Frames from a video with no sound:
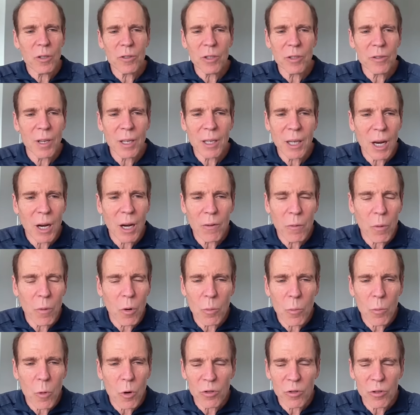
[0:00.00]
to take care of their own
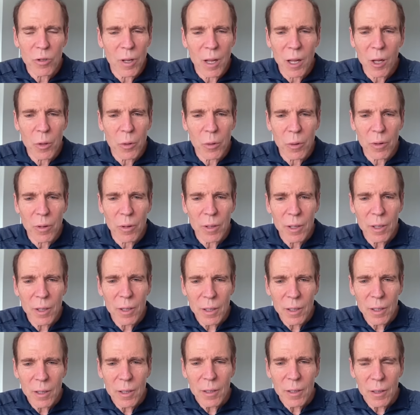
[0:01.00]
emotional health,
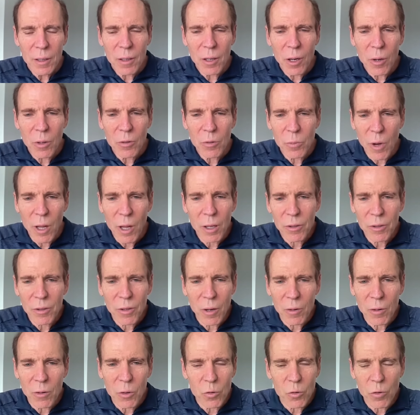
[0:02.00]
you know, as well as
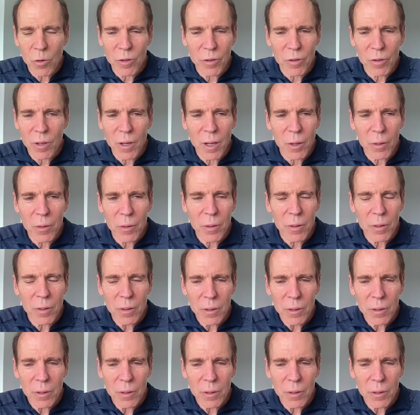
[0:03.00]
their nutritional health.